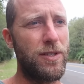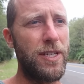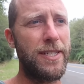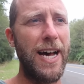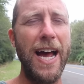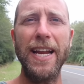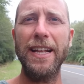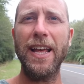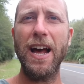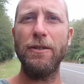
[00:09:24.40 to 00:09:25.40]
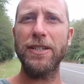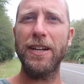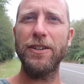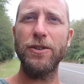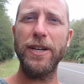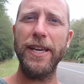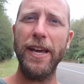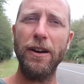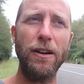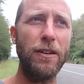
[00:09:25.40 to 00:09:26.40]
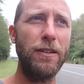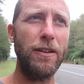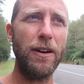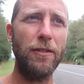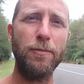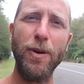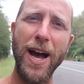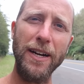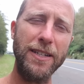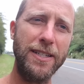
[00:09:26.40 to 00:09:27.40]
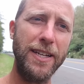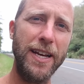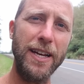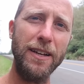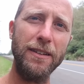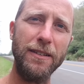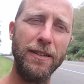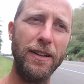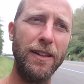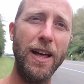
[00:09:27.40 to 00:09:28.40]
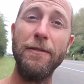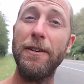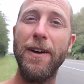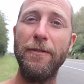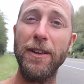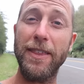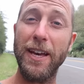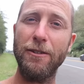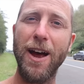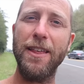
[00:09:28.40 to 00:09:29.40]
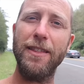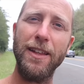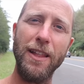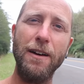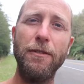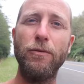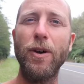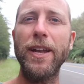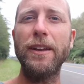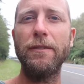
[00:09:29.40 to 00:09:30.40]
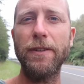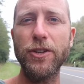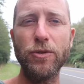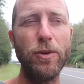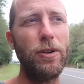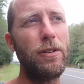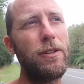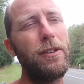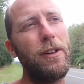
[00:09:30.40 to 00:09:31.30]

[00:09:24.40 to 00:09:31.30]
deciding that I was going to do a year of practicing love of everything rather than love of one individual.